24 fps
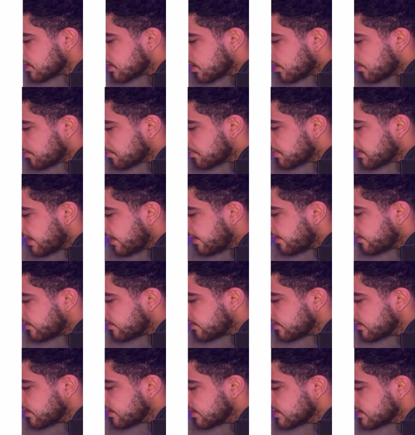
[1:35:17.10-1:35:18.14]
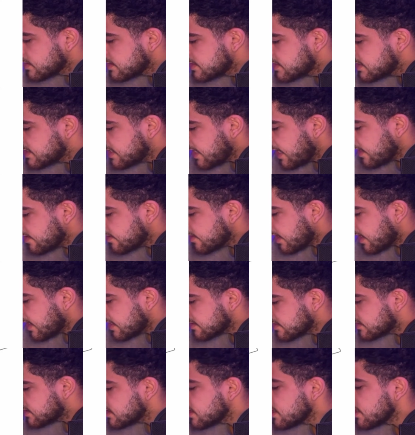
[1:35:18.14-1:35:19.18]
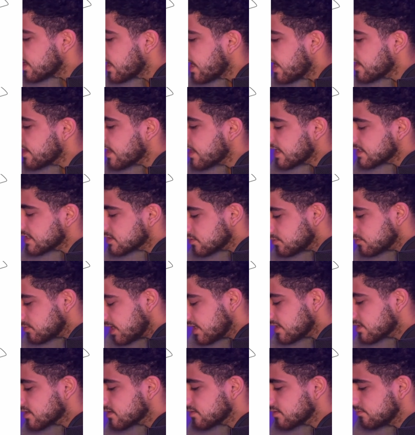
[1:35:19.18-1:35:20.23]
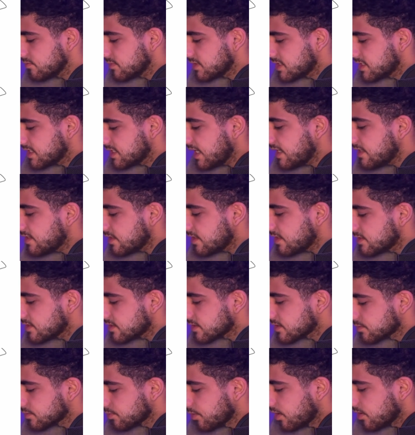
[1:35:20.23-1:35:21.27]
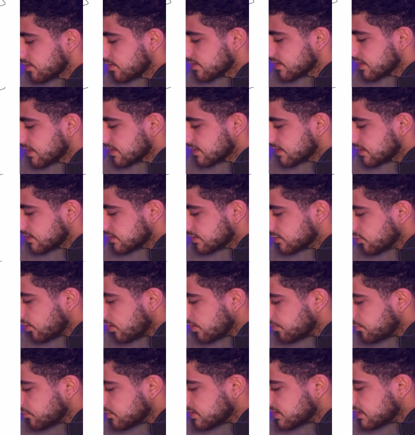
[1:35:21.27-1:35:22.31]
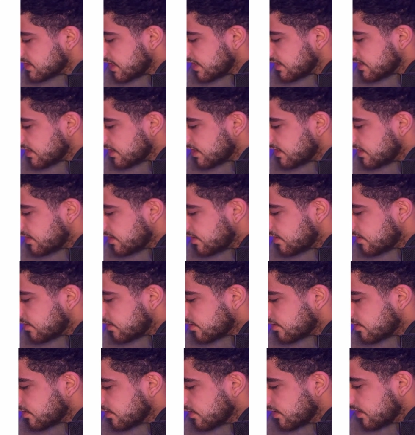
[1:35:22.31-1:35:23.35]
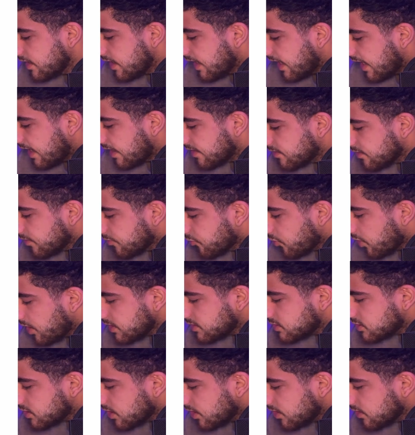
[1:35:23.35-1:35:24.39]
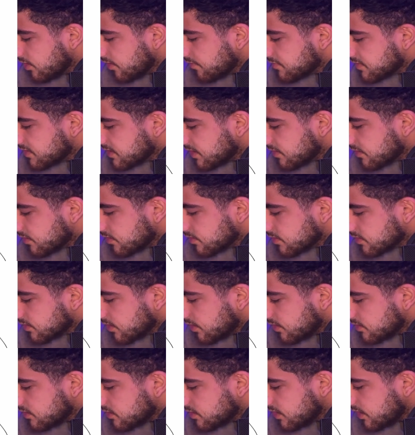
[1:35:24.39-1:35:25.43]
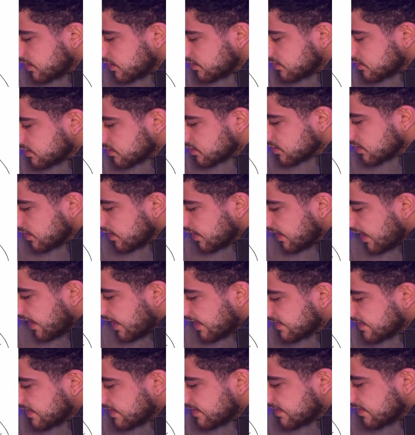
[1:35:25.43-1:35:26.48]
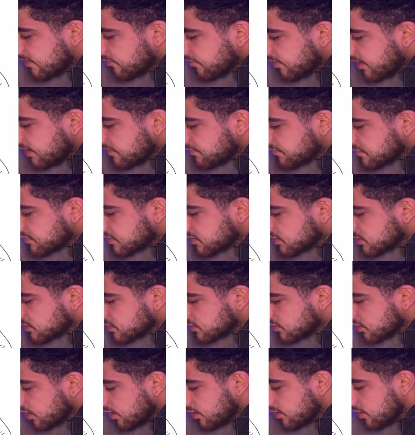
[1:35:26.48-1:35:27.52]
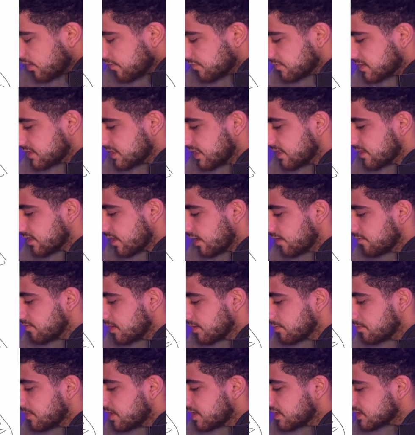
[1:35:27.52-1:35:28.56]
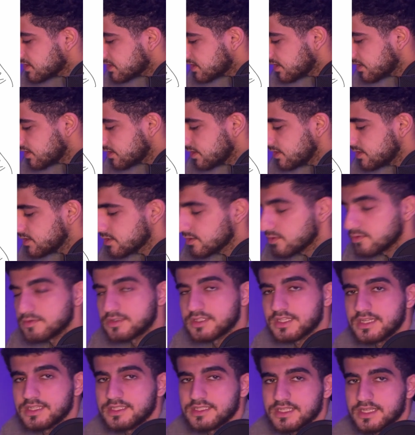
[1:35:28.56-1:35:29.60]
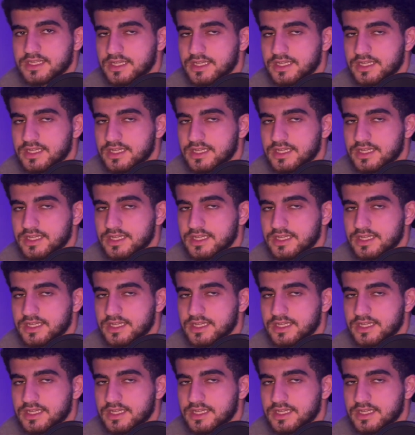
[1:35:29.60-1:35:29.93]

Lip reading: compare z and t, and assume that z is smaller than t. So I put z in here, and the right child of z does not change, and in the left child of z I will merge these two chains again